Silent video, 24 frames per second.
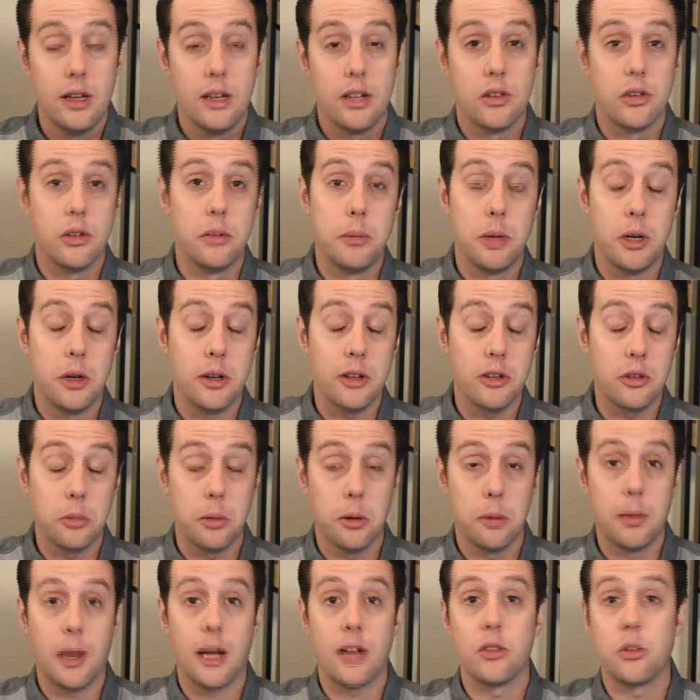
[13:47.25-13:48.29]
so
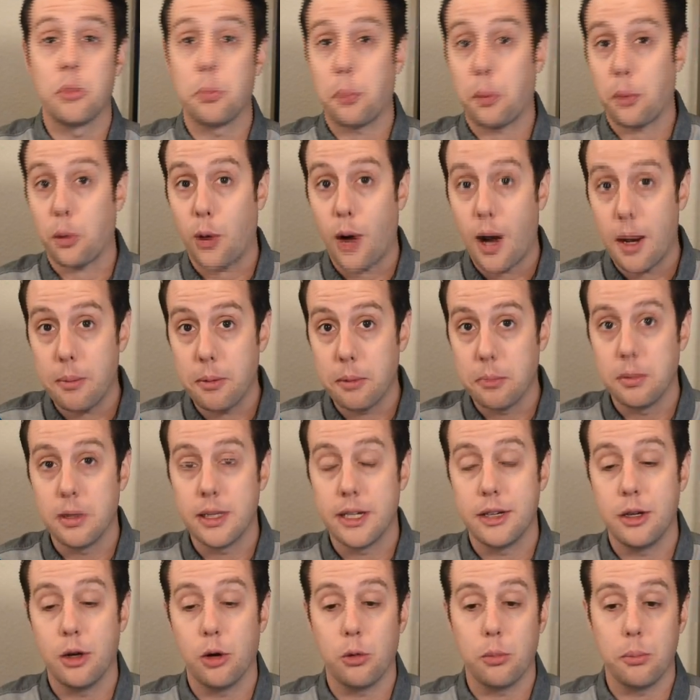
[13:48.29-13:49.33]
municipal bonds
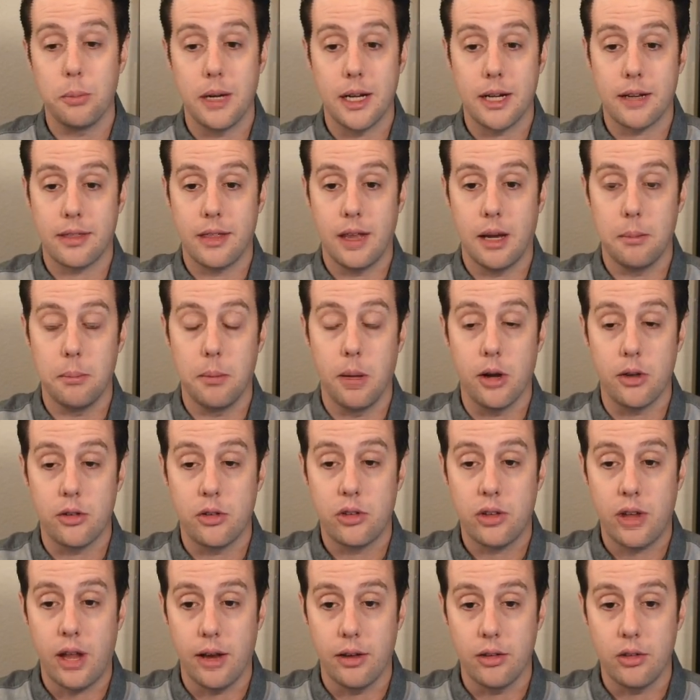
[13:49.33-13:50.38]
probably don't make that much
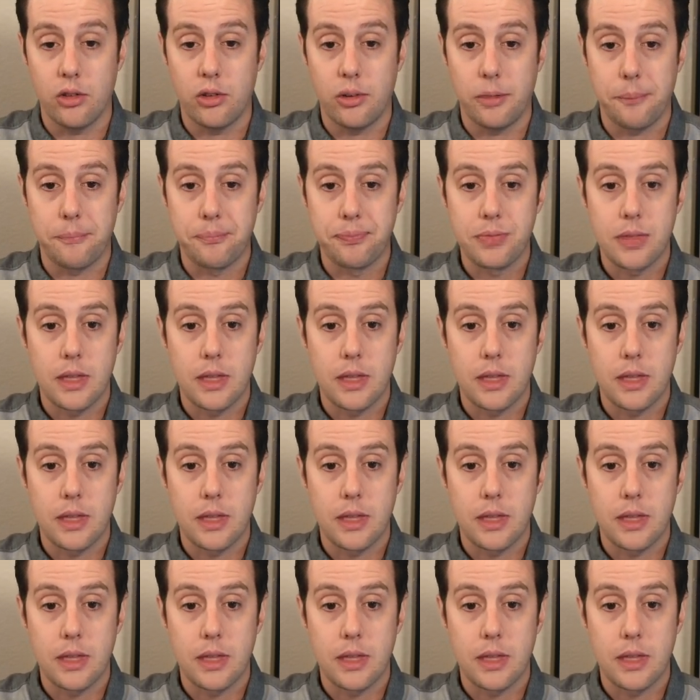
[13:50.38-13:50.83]
sense.